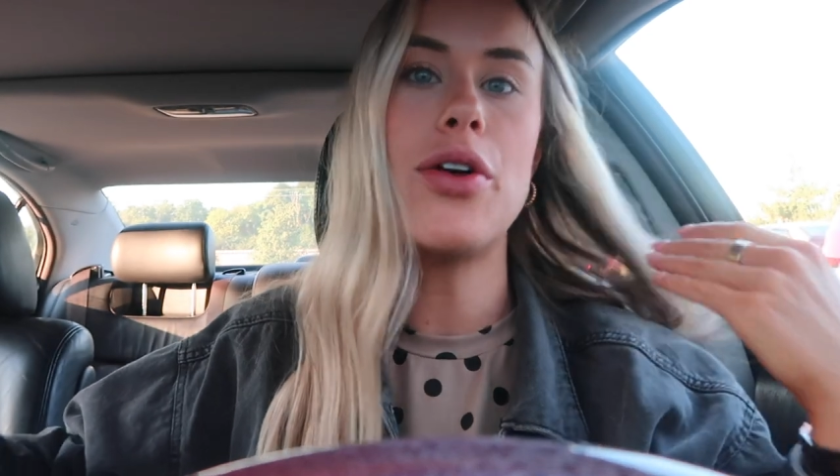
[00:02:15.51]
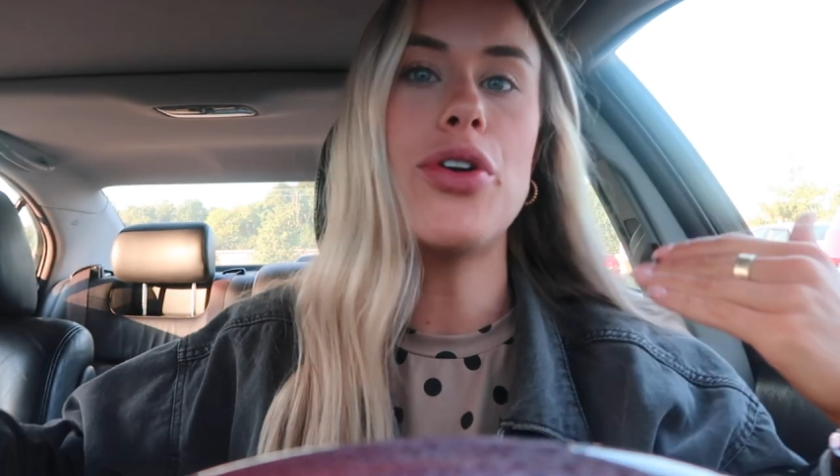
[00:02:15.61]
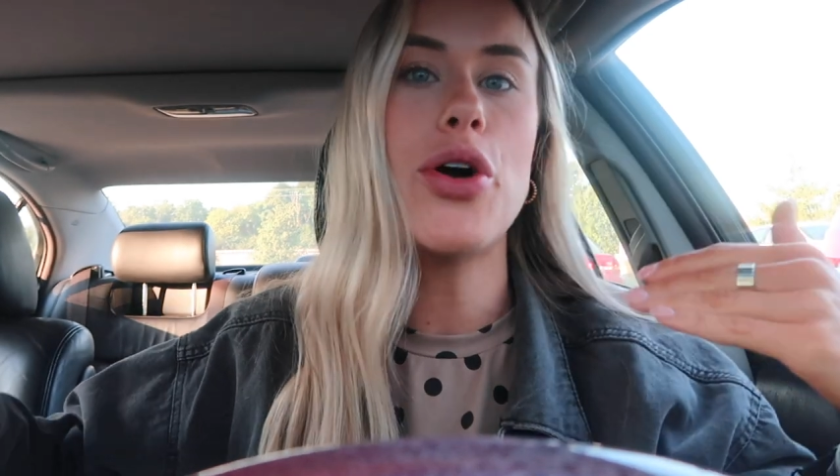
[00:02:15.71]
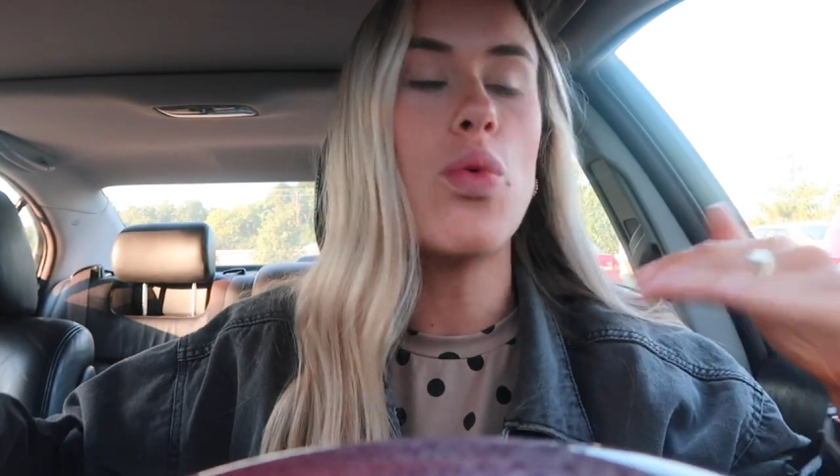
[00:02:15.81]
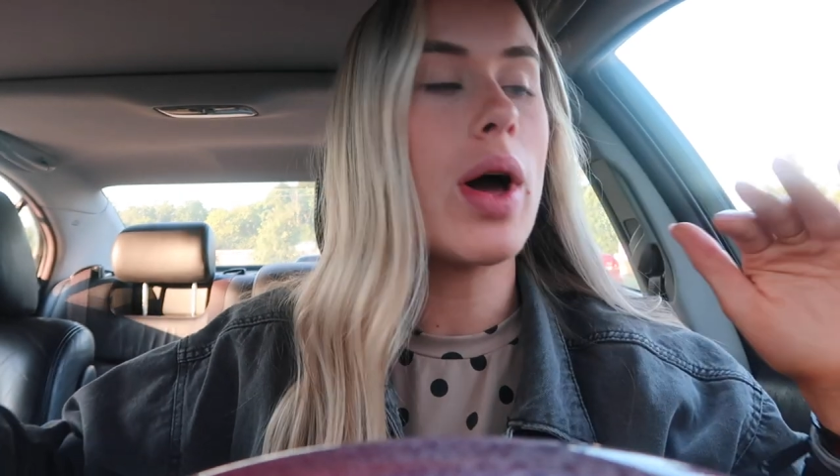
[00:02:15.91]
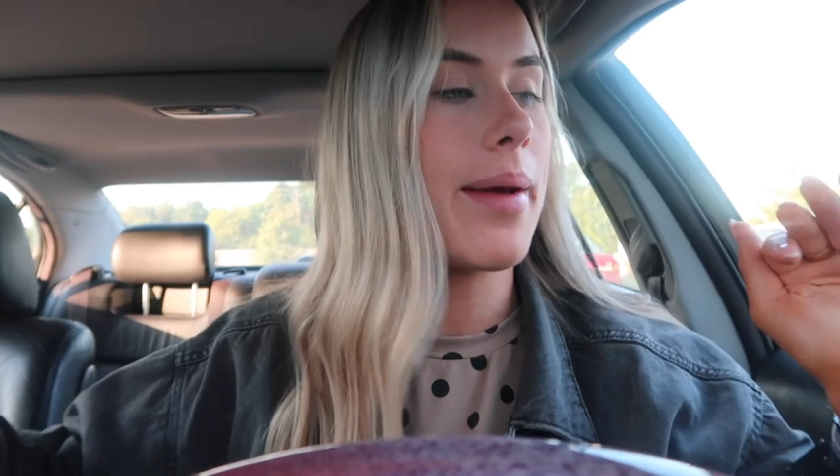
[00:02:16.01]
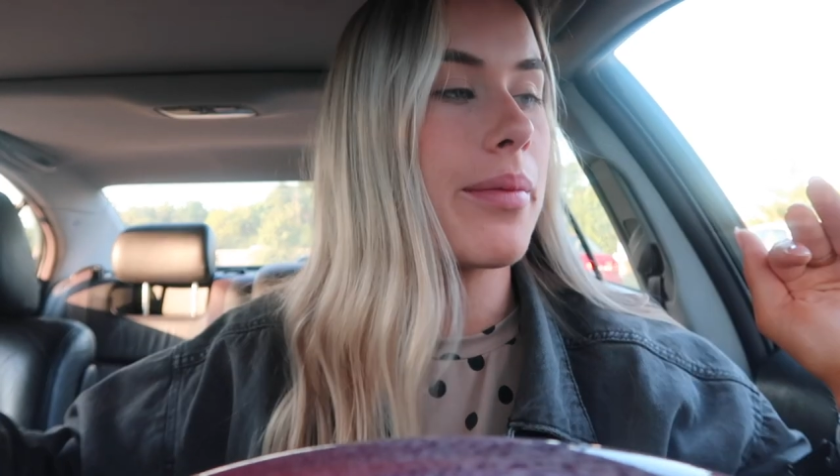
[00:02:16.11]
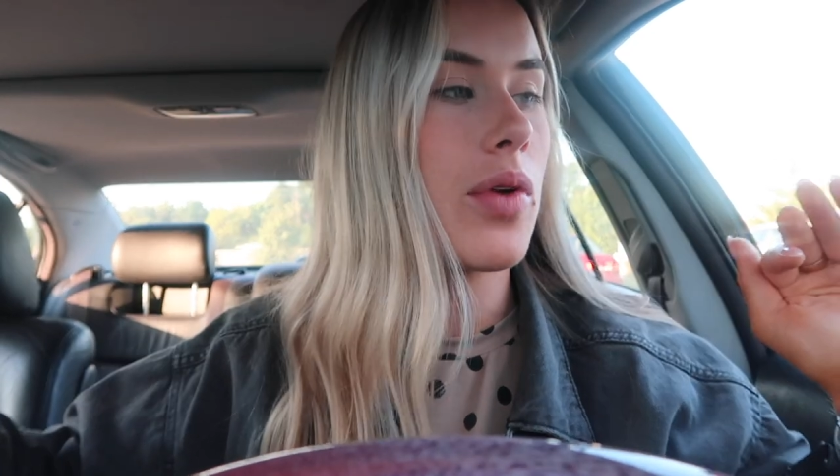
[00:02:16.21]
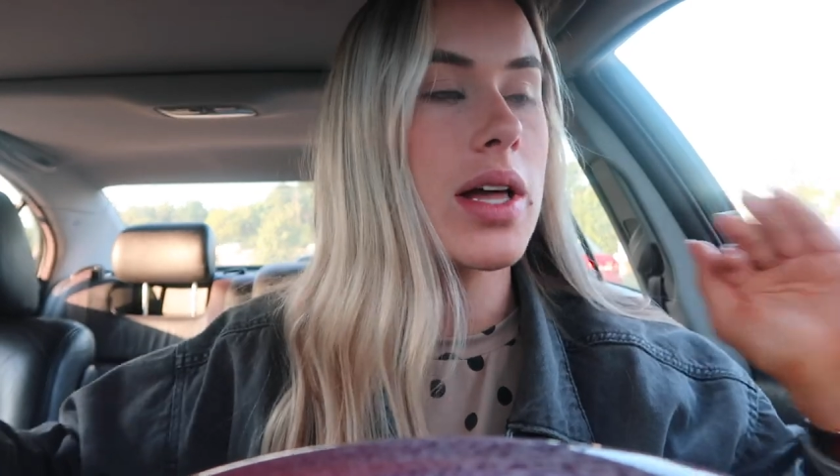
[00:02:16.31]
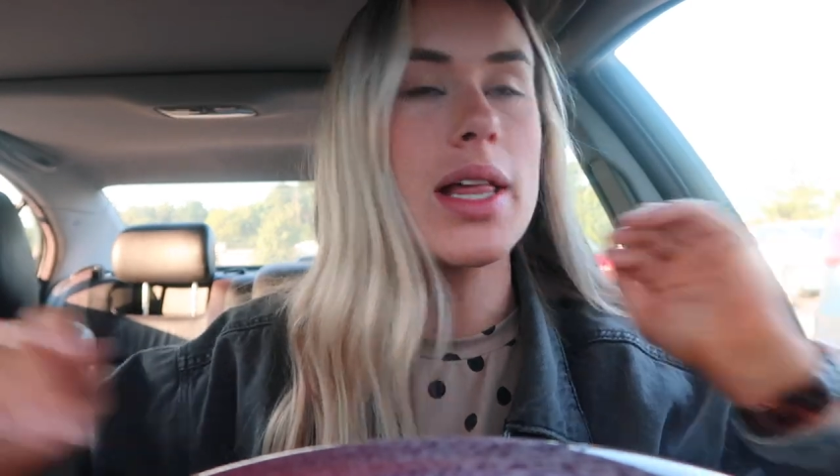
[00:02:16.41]
I don't know what
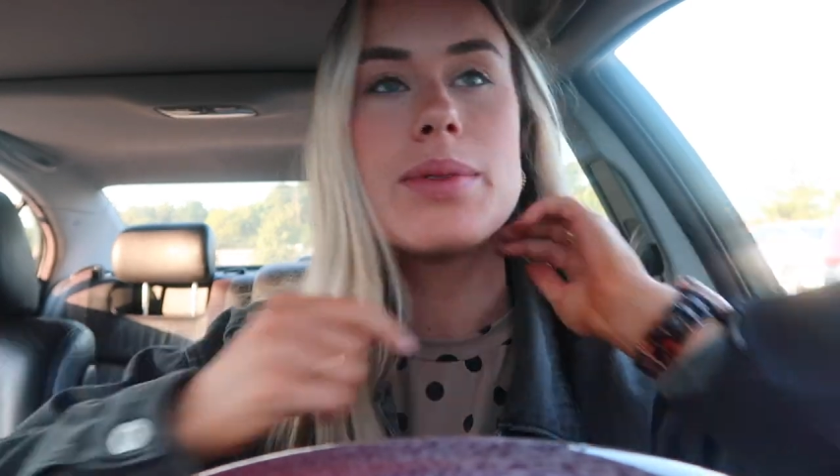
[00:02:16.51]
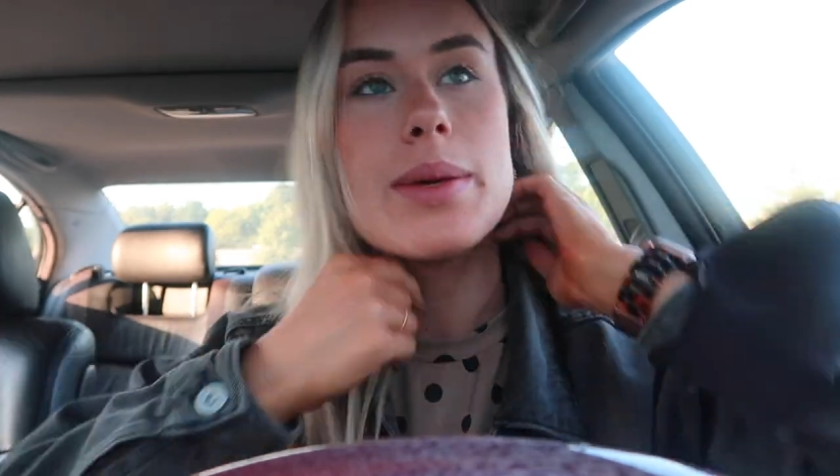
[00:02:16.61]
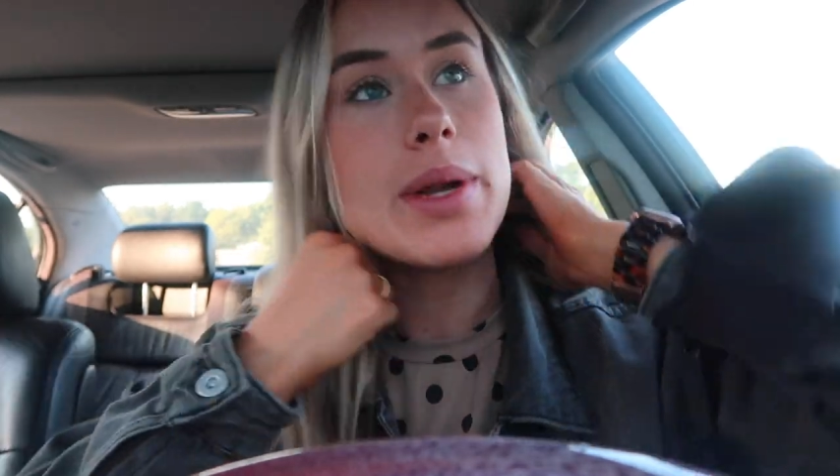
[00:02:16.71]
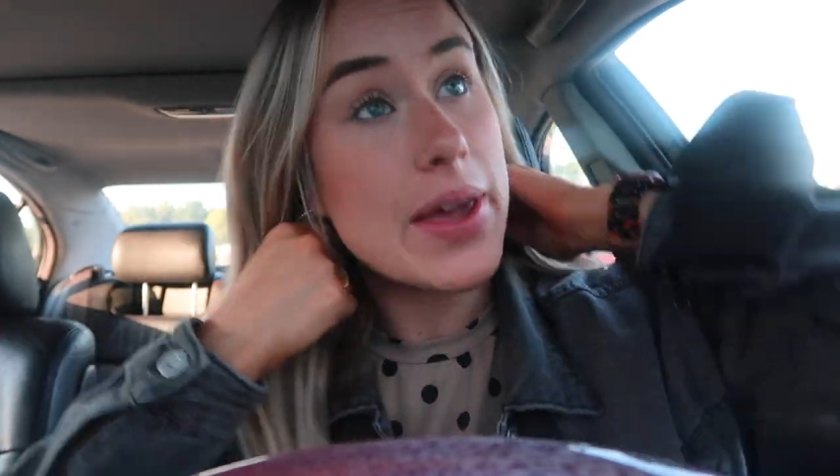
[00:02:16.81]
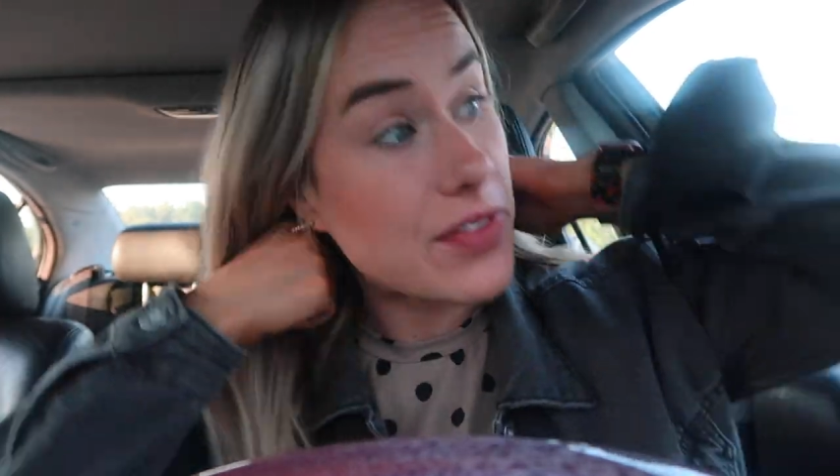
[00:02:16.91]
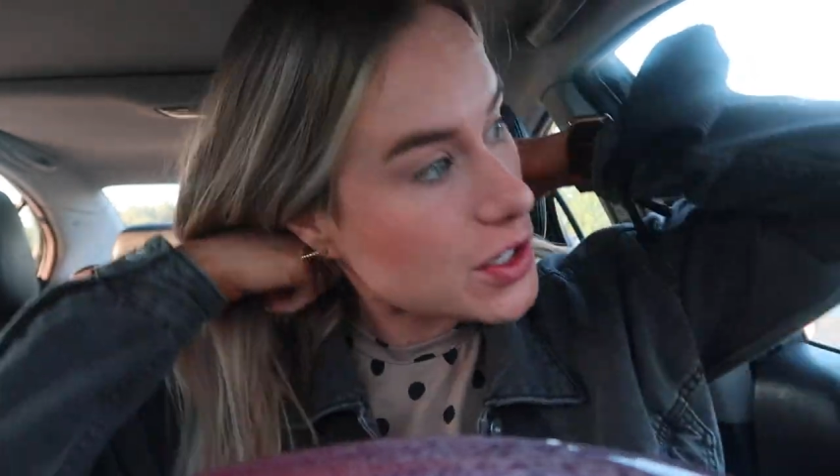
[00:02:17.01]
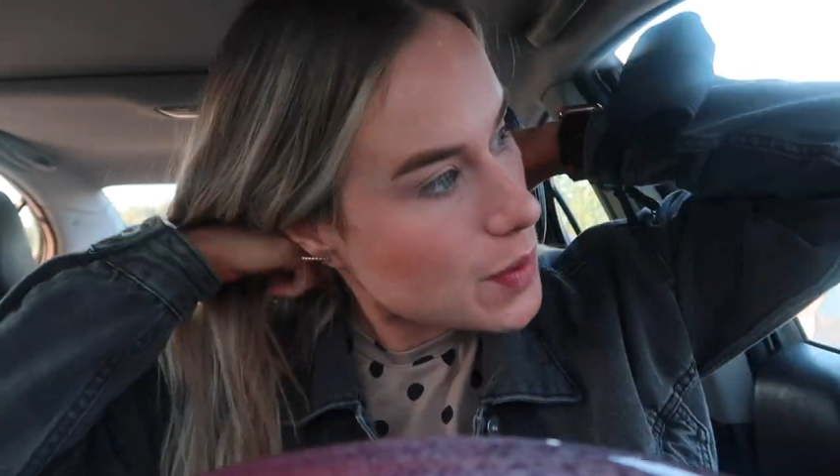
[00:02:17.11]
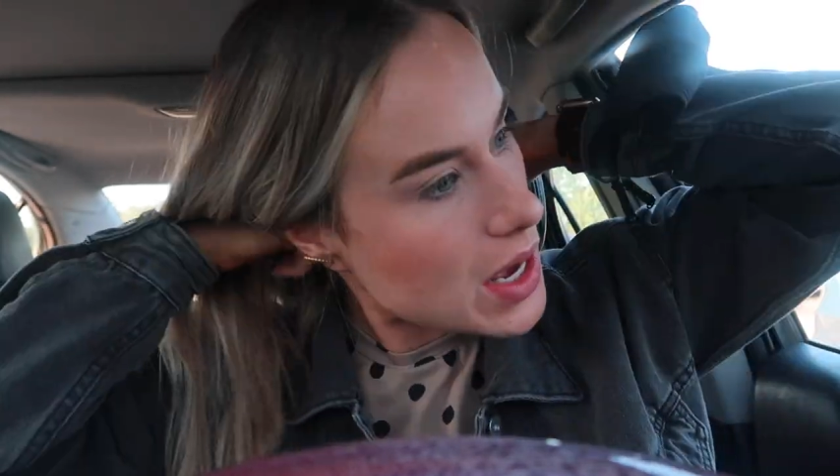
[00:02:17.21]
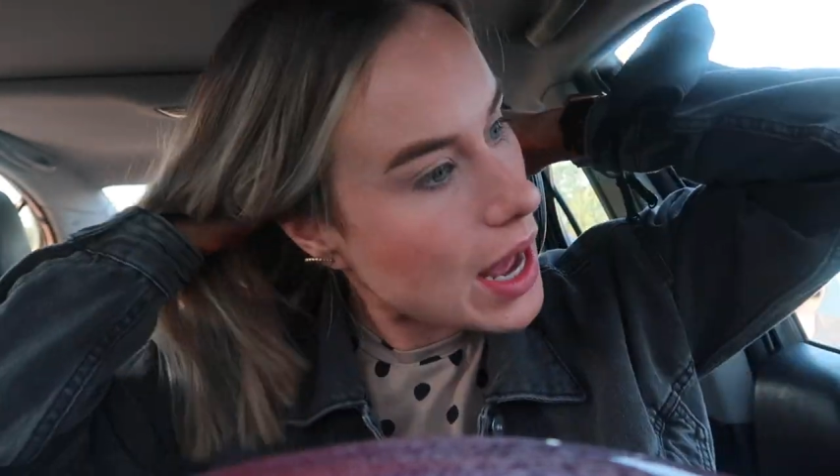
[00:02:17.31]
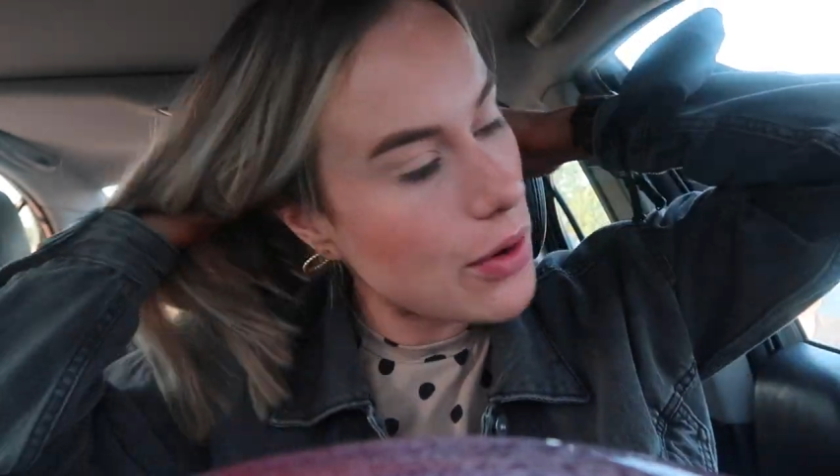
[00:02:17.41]
I'm what clips I'm gonna get this week.